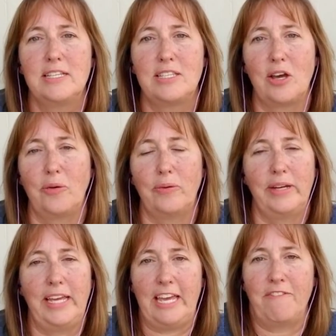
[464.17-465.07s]
So
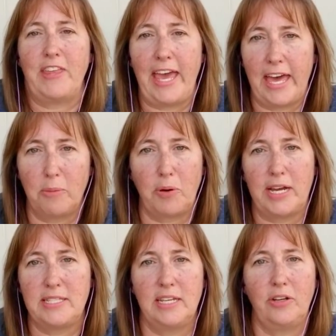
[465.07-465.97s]
if they had a
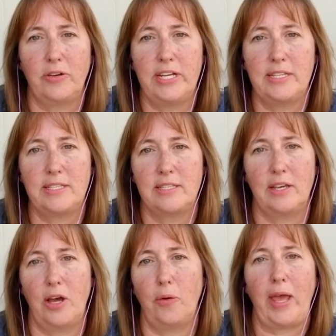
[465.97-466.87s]
price increase,
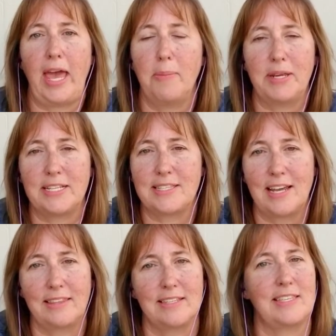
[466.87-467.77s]
okay, but it's
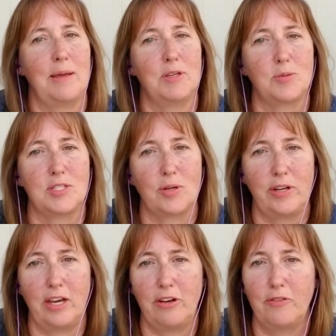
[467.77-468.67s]
not the same as what's
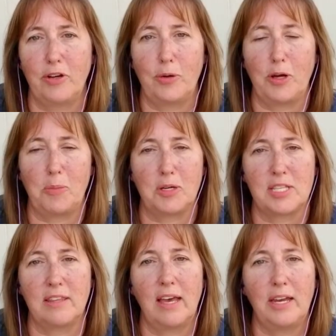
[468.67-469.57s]
going on over at
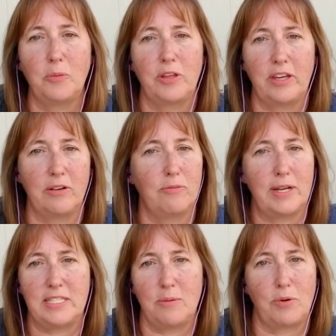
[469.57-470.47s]
QuickBooks Online, where they're
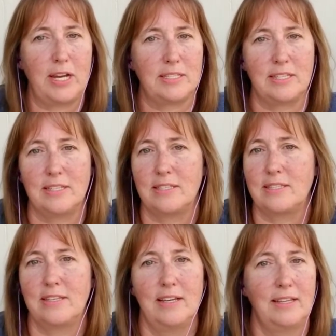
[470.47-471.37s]
raising
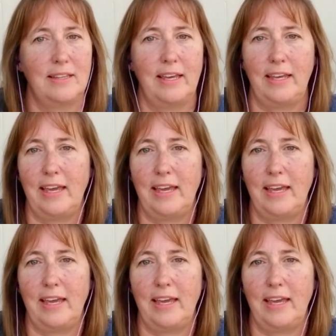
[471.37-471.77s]
prices like